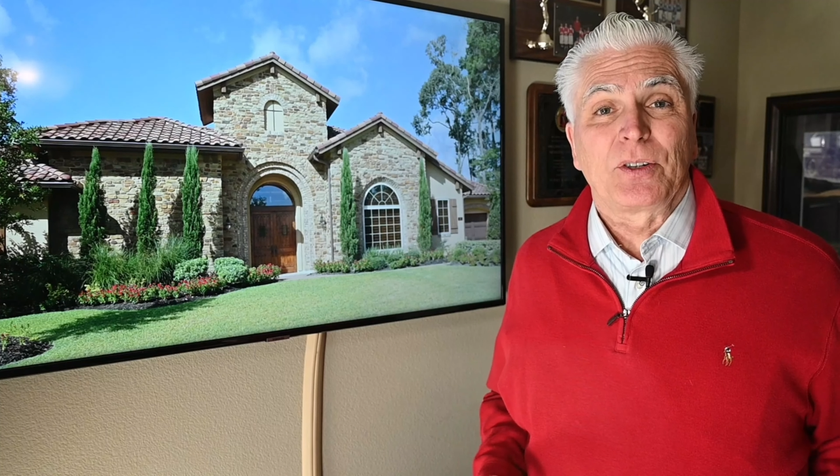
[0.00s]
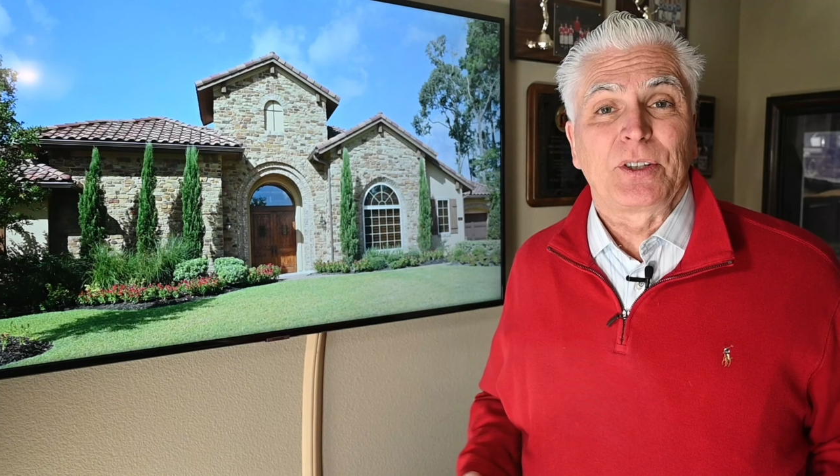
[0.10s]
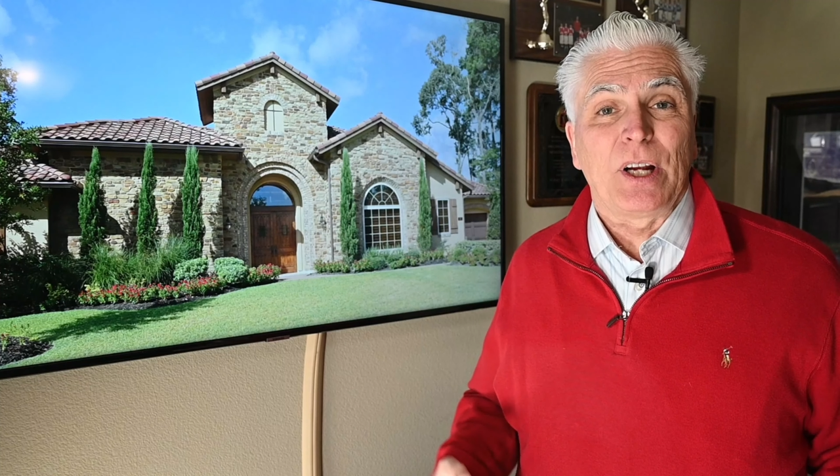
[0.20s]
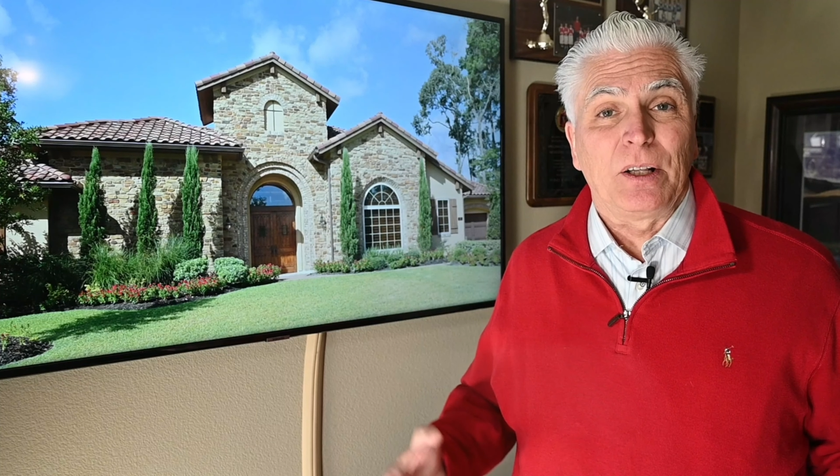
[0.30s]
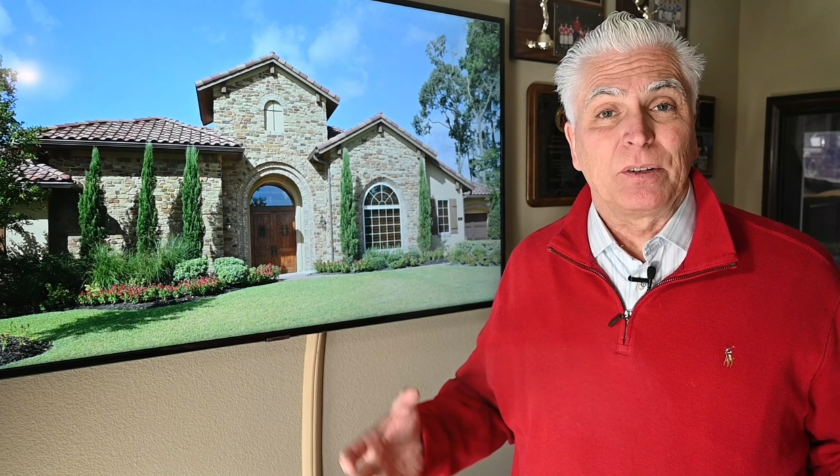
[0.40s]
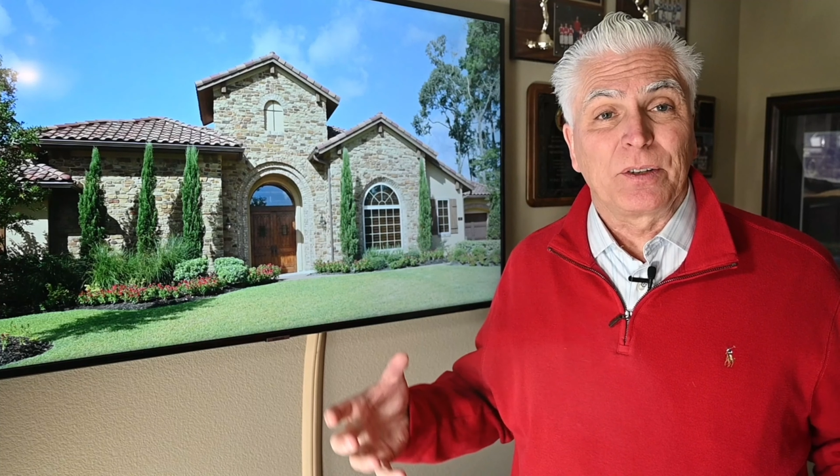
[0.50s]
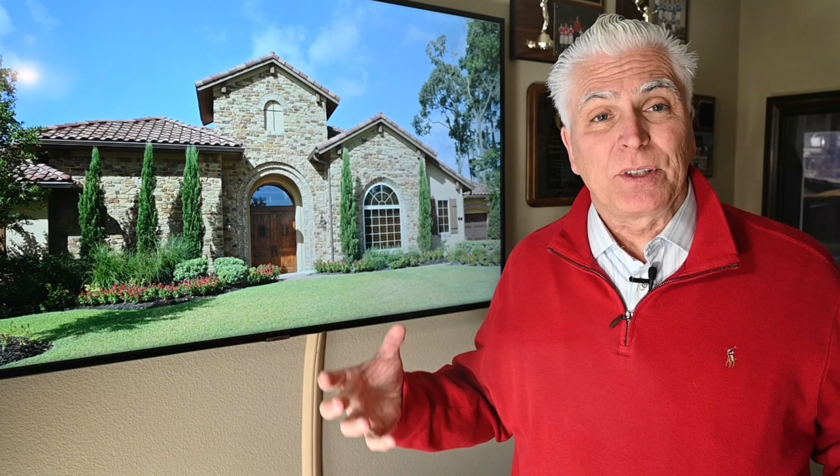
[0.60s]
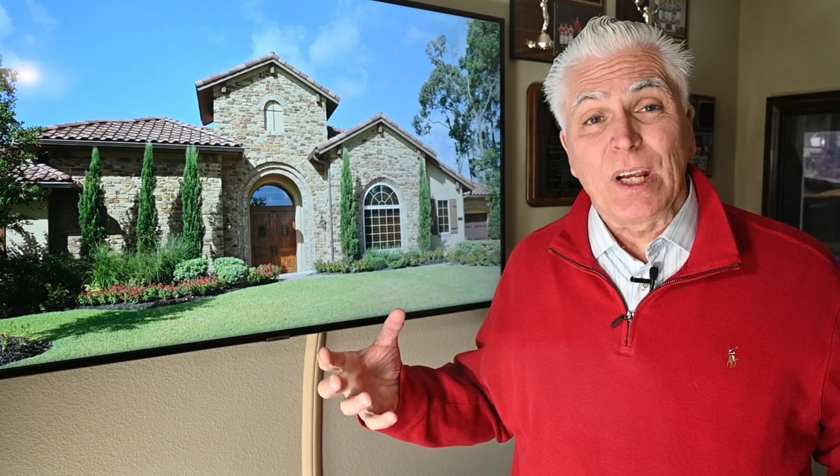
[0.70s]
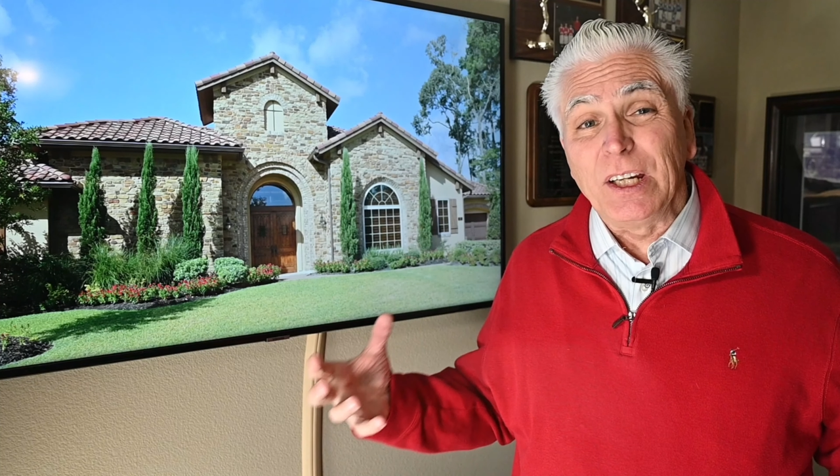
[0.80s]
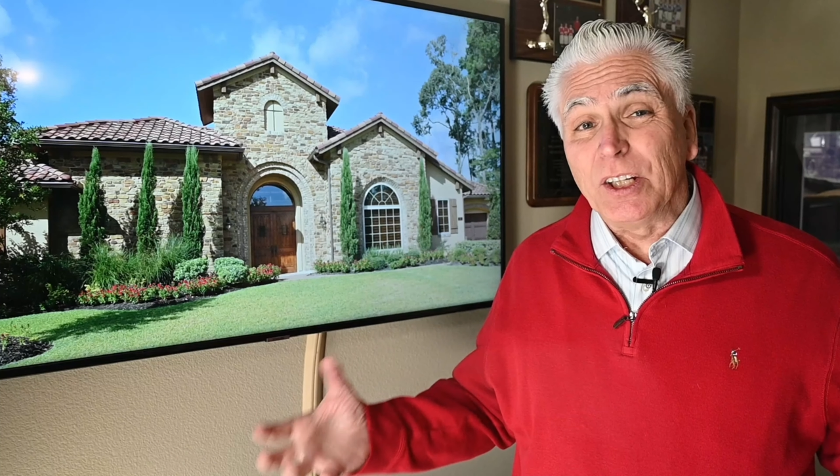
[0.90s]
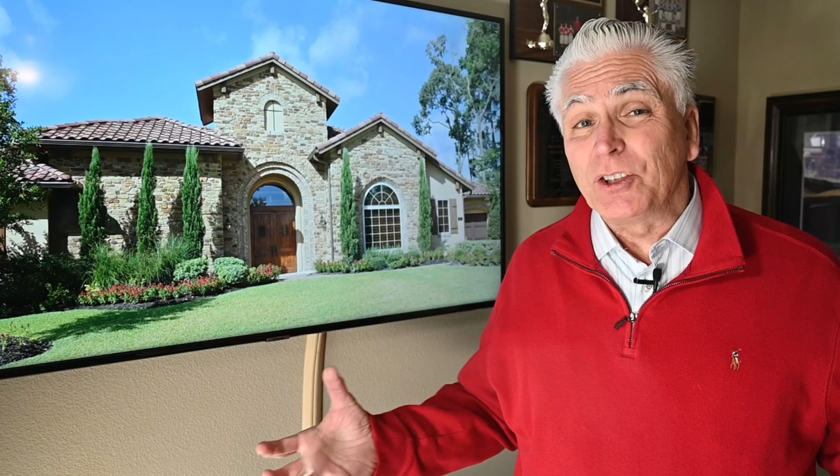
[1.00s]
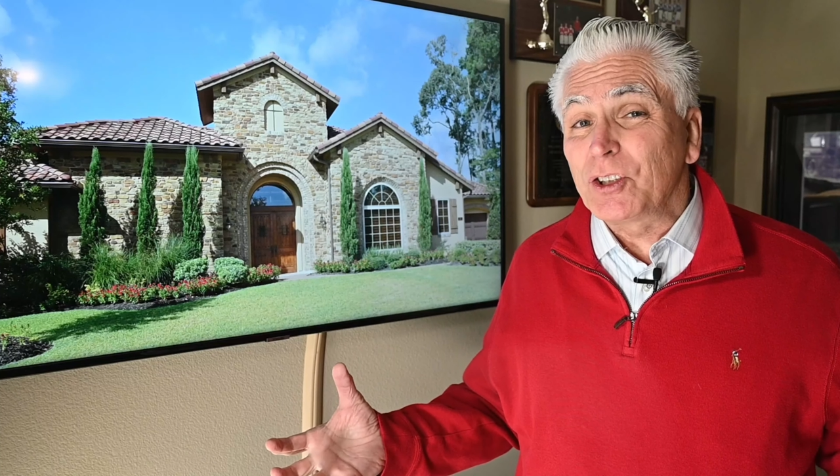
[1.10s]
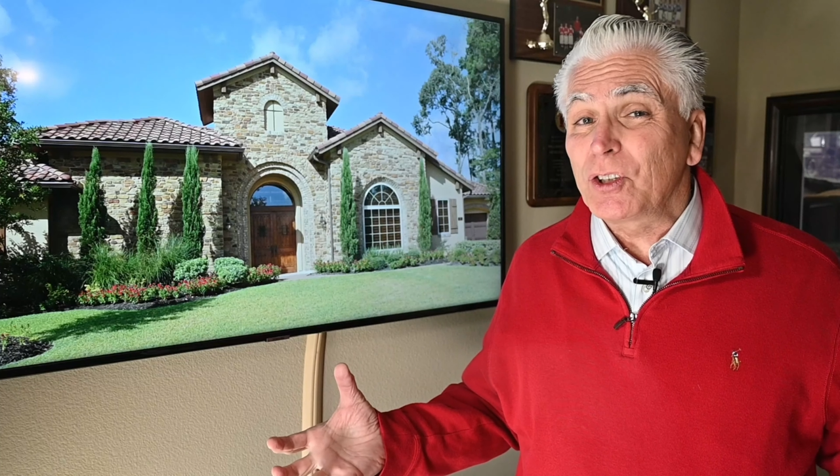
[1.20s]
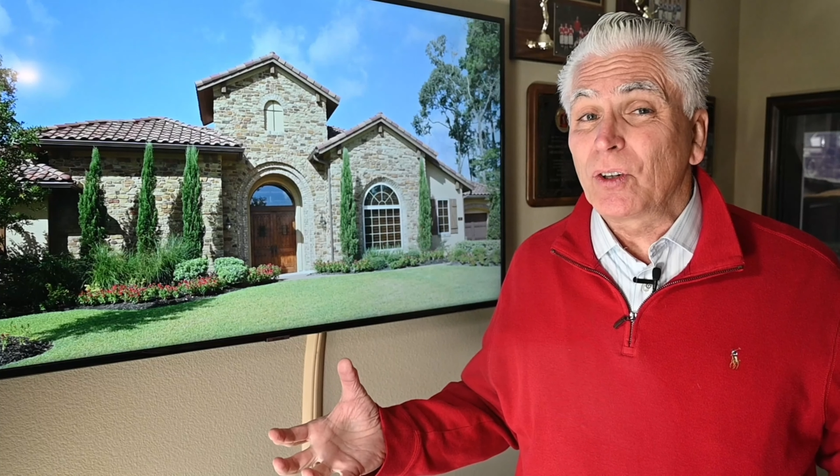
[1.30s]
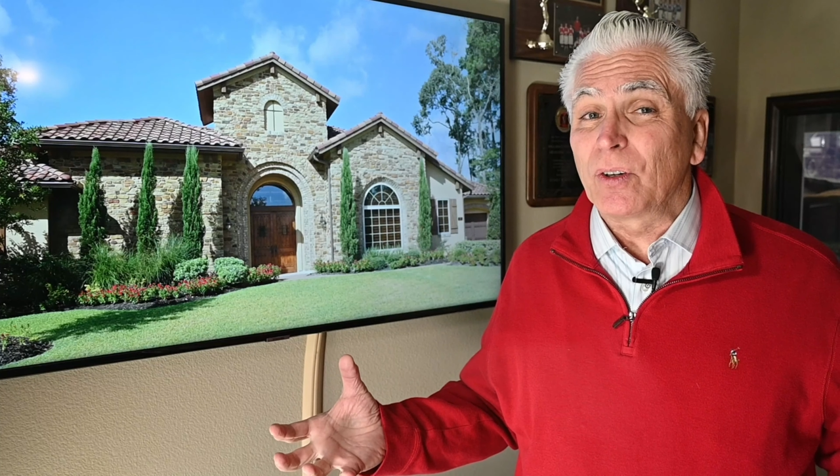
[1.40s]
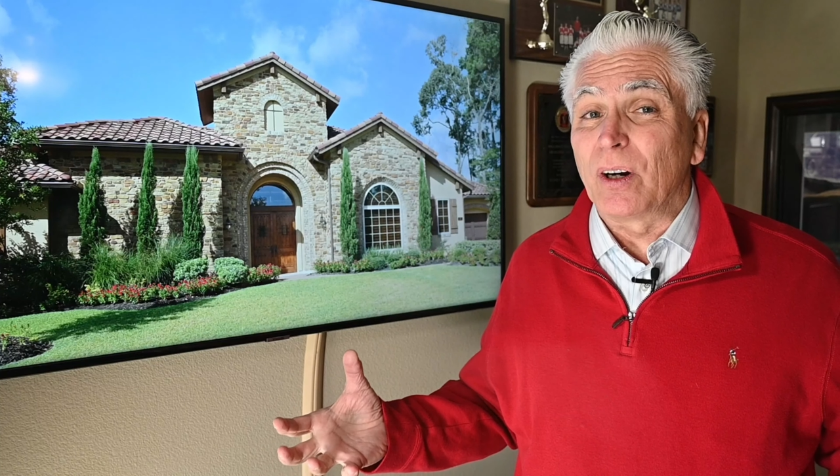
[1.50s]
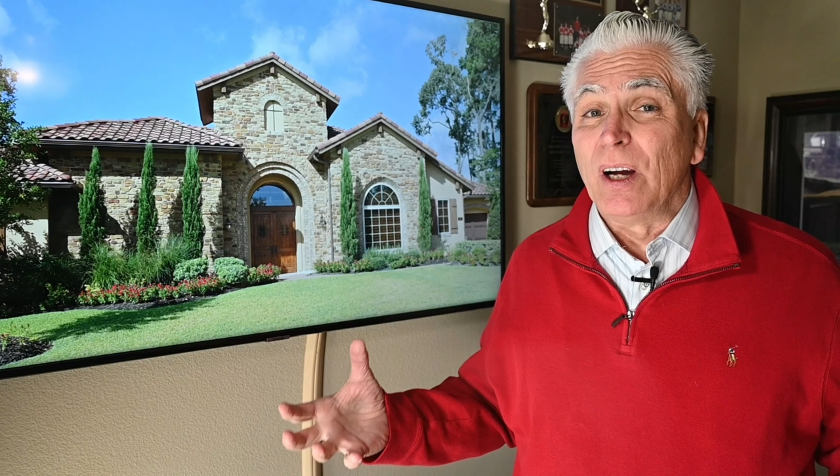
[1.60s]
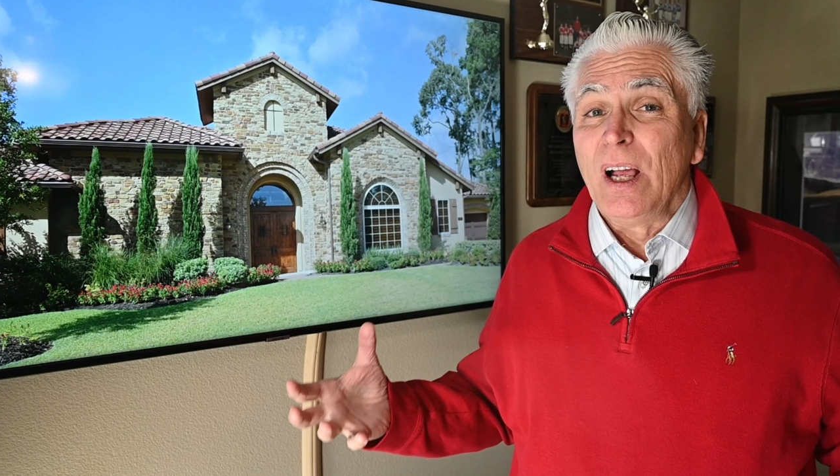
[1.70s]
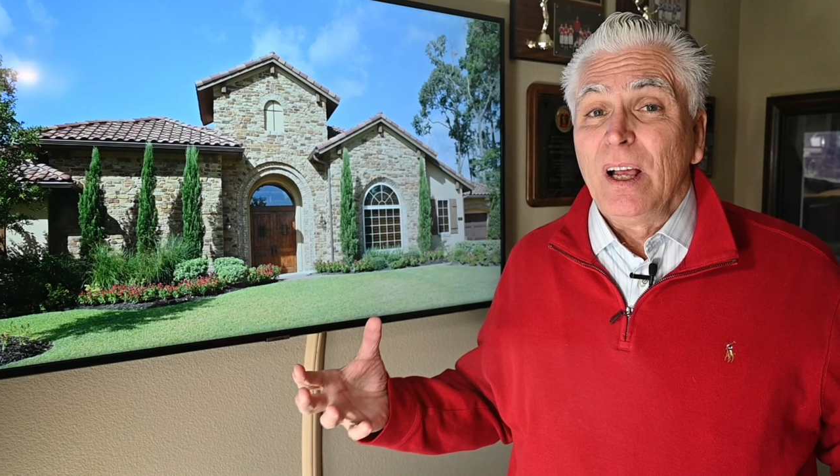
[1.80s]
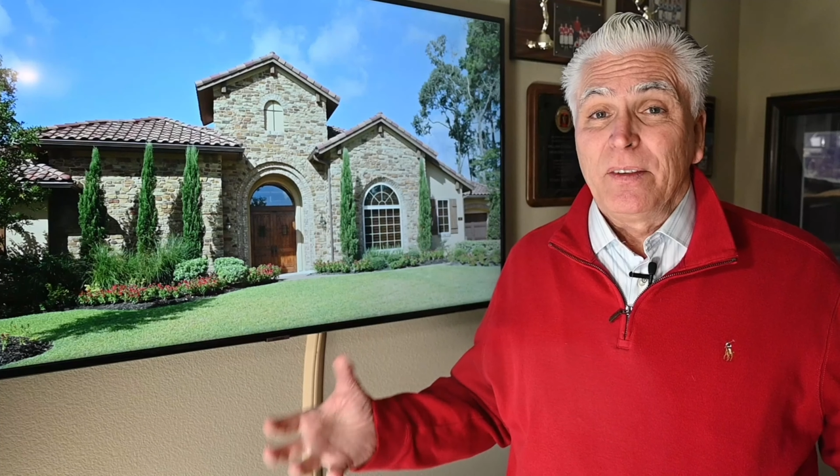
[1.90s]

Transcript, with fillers: sellers and ensure